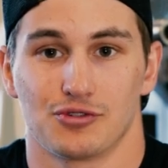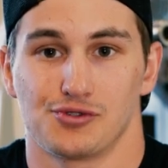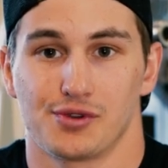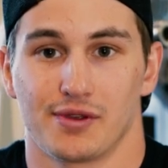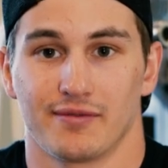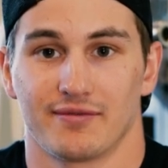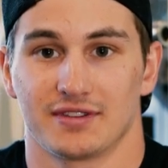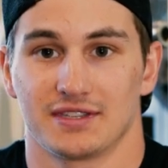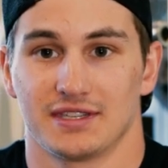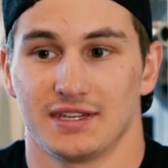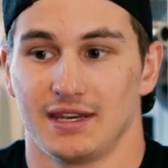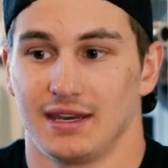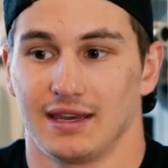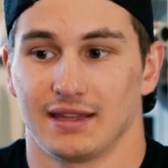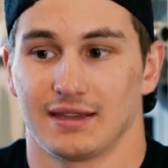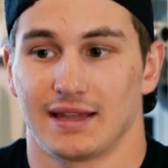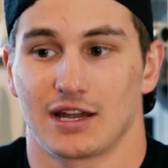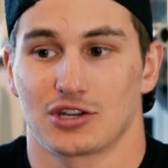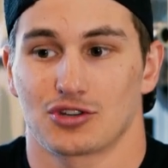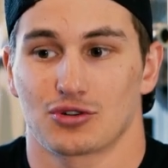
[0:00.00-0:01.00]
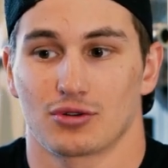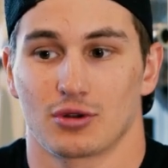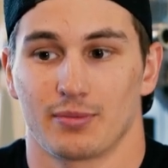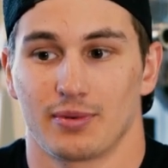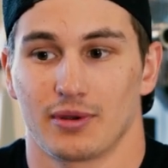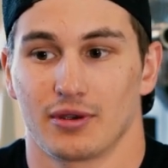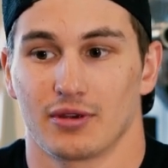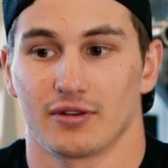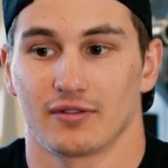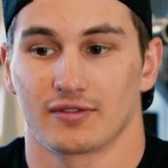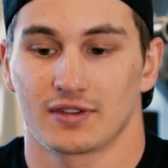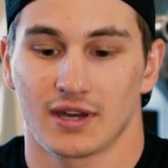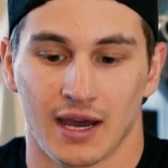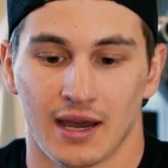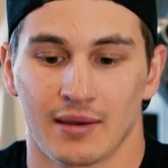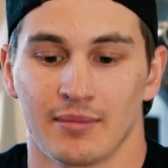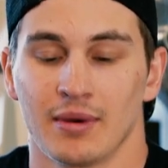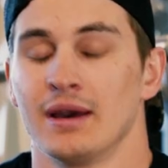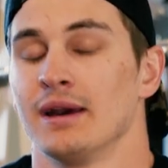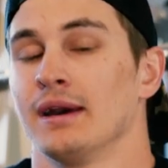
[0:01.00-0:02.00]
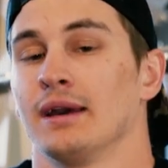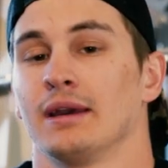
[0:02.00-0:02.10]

dream physique in that short a period of time,